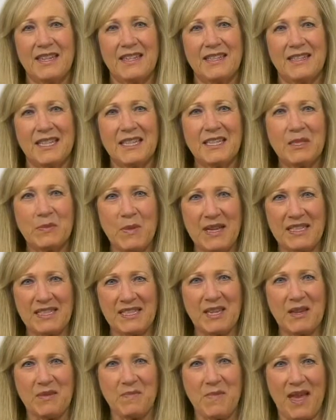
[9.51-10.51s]
Since my
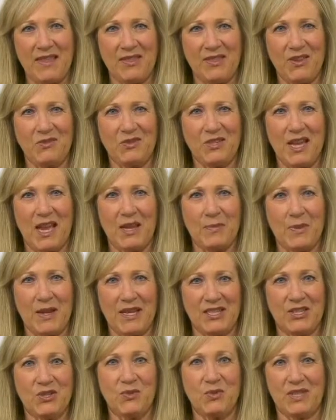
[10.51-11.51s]
son Matthew died by
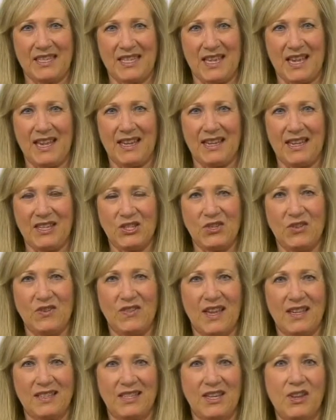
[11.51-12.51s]
suicide in
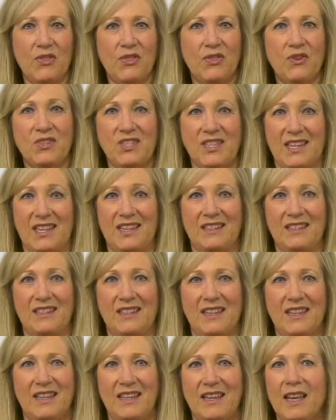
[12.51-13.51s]
2013,
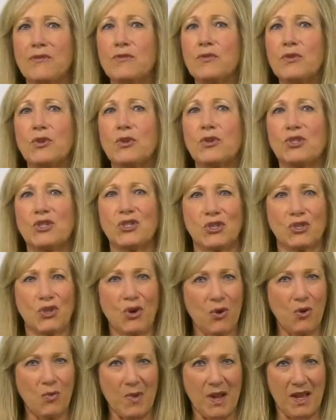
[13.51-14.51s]
I've learned
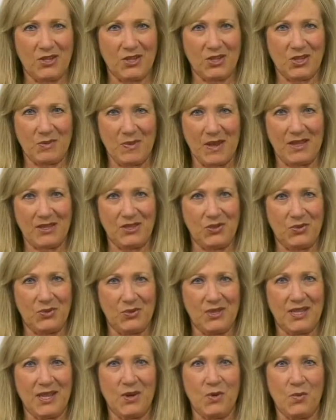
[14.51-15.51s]
so much about
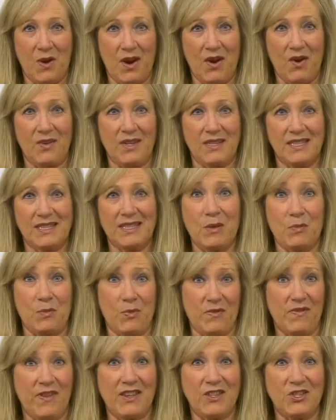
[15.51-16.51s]
suicide awareness and
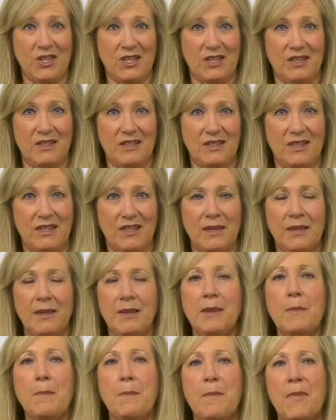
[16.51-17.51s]
prevention.
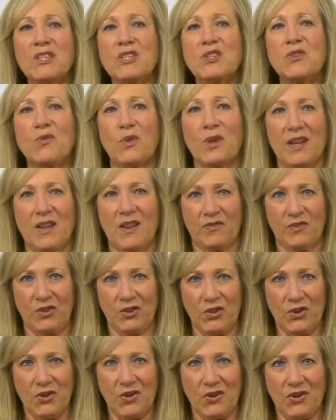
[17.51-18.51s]
Much of what I've
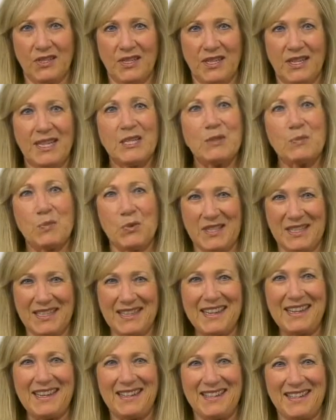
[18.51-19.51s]
learned is
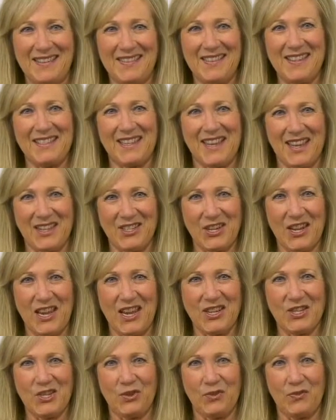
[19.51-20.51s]
presented in this
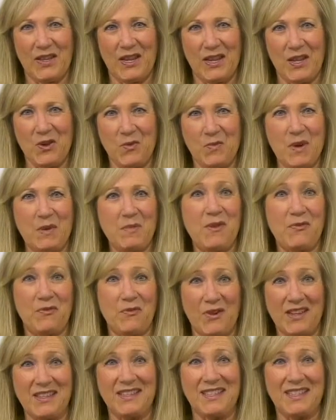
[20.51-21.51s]
educational video by my
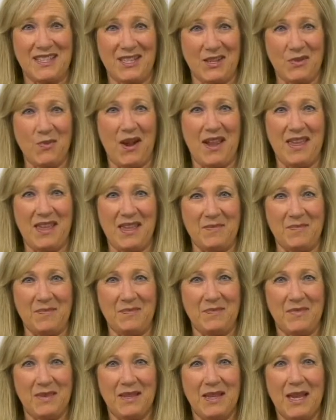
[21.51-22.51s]
friends at DYMU.
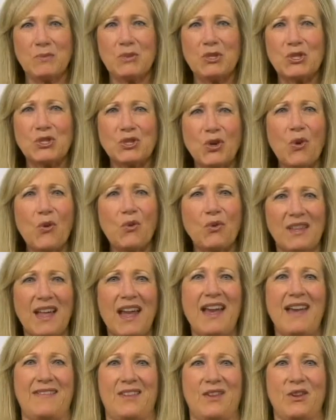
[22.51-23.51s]
I'm so
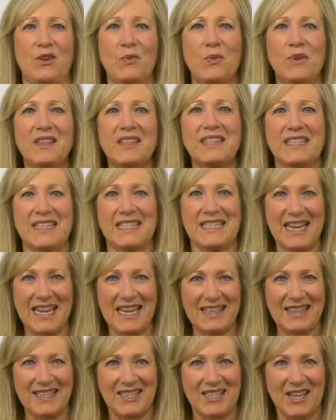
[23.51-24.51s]
glad that you're willing to
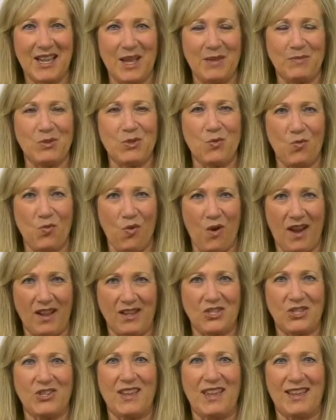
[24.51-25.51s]
take the time to
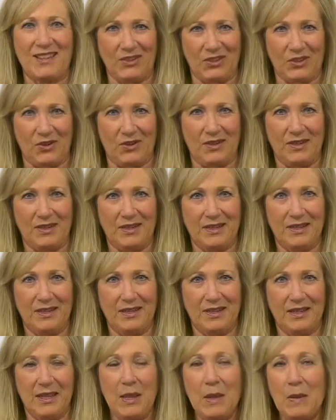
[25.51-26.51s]
watch and learn.
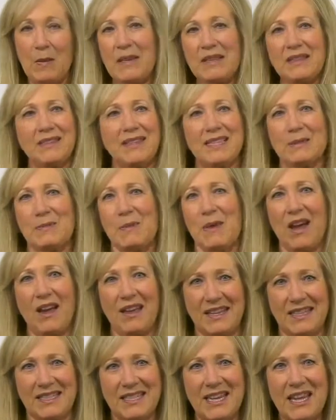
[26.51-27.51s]
But let's be
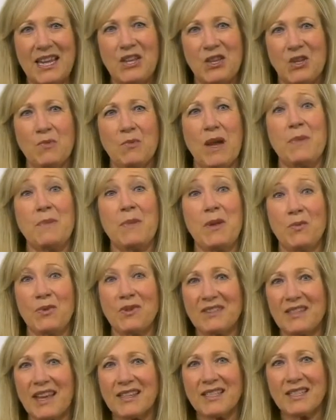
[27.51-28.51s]
honest, you might be
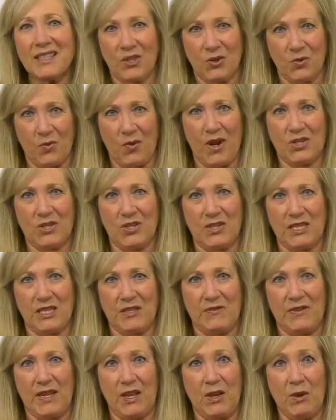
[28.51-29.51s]
reluctant to watch this
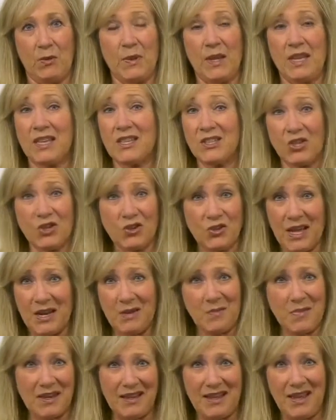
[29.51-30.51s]
video because you're not a
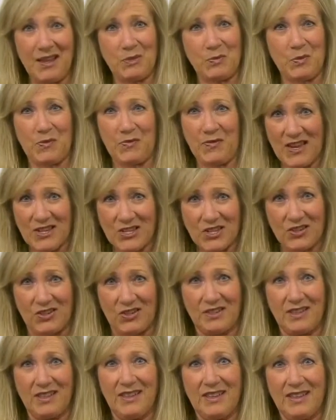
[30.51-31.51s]
mental health
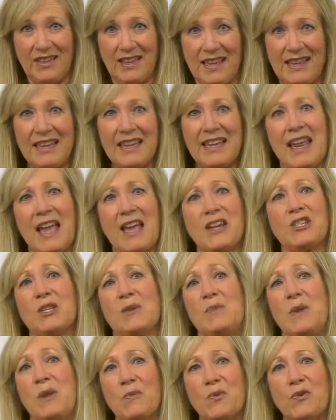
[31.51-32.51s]
professional, and it can actually
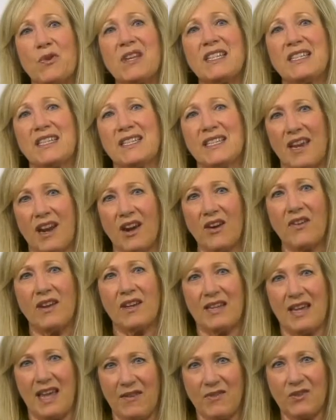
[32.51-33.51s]
be pretty scary
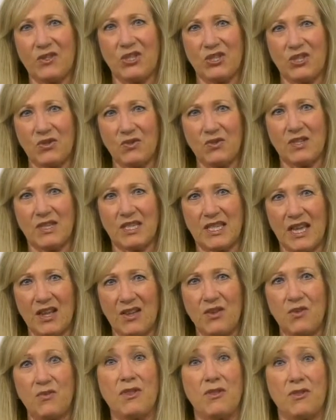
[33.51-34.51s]
to have a student tell
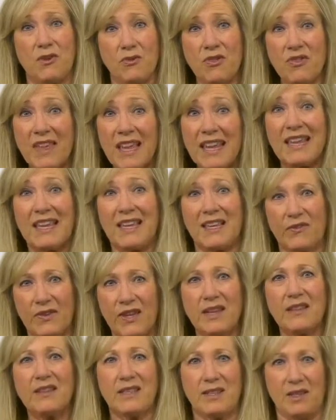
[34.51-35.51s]
you that they're thinking of
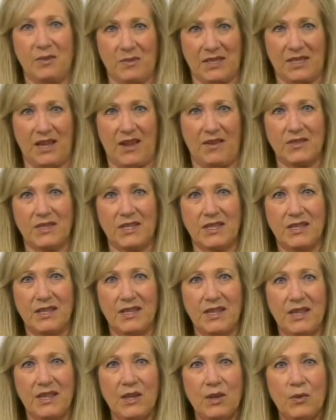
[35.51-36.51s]
killing themselves.
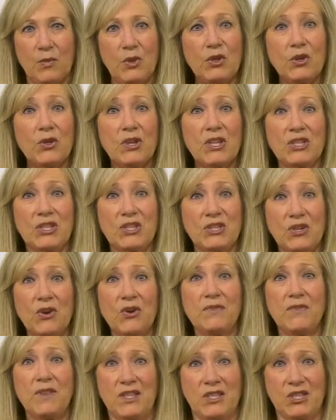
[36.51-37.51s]
When you're
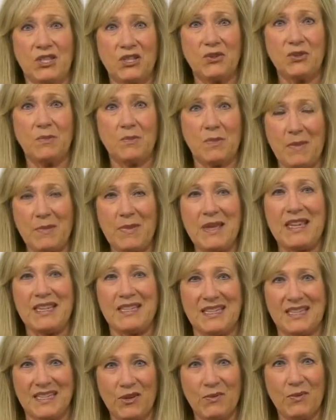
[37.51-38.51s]
concerned that a student might be
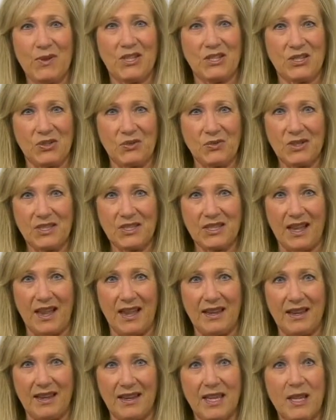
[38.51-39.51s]
considering
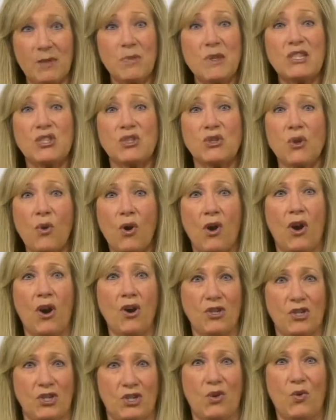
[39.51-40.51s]
suicide, it can be so
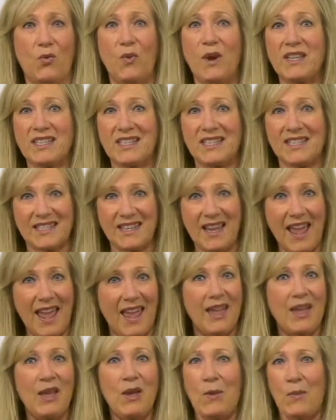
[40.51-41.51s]
hard to know what to
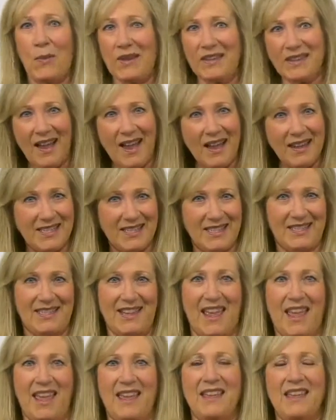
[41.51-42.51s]
say, what not to
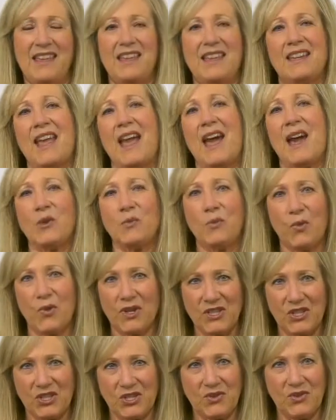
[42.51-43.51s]
say, and how to
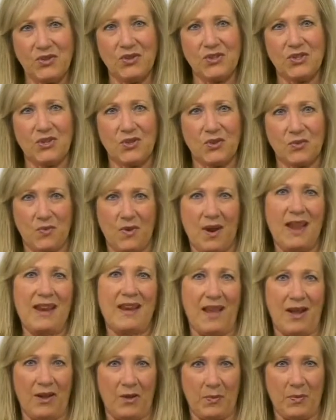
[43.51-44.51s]
point students to the right
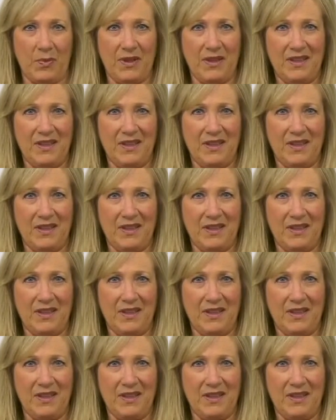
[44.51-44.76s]
help.